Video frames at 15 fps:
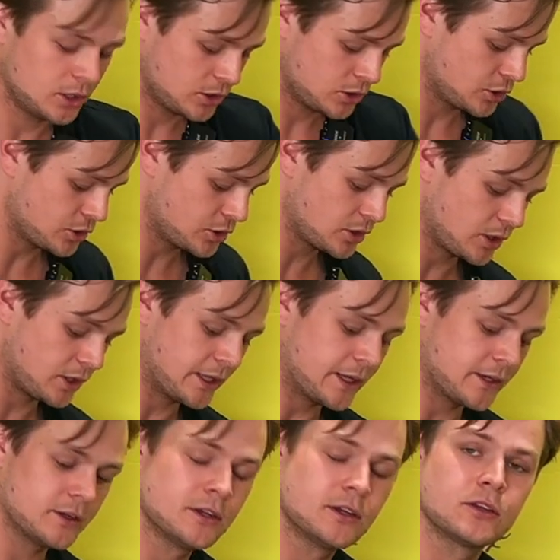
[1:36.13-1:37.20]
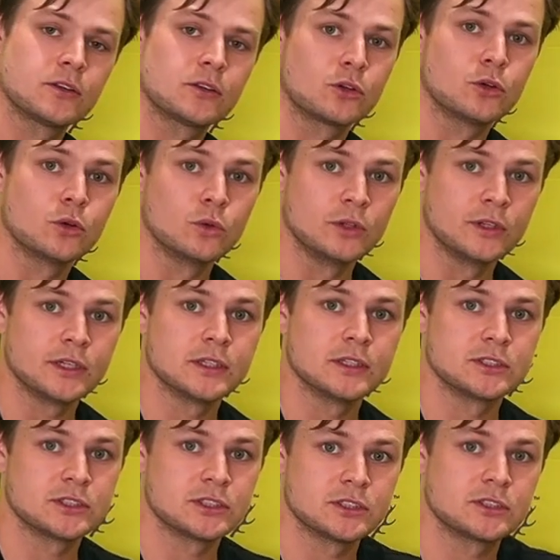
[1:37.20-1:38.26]
just to let the coolant in the
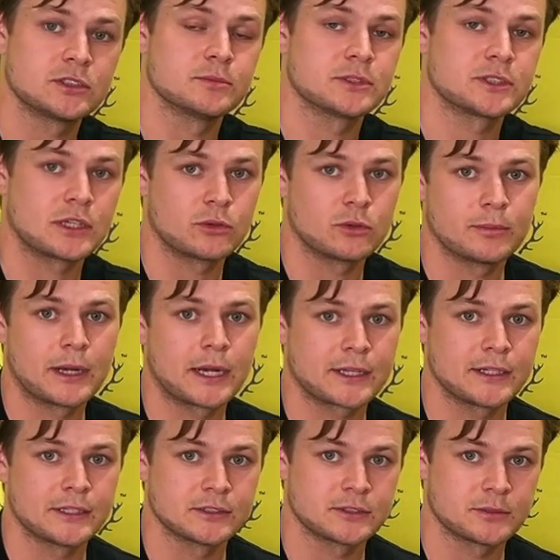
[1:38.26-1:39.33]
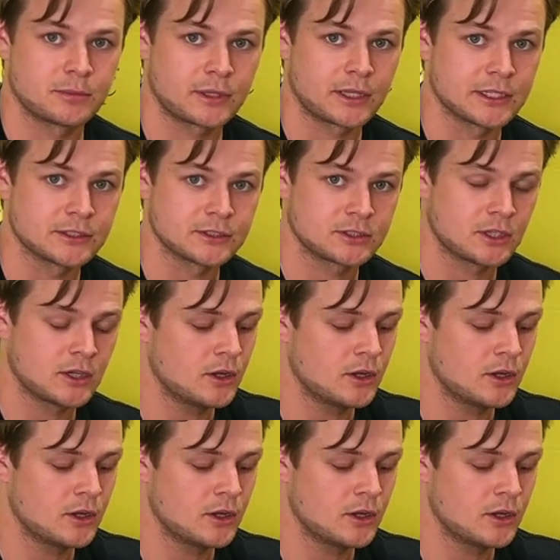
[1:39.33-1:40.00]
system settle back into place.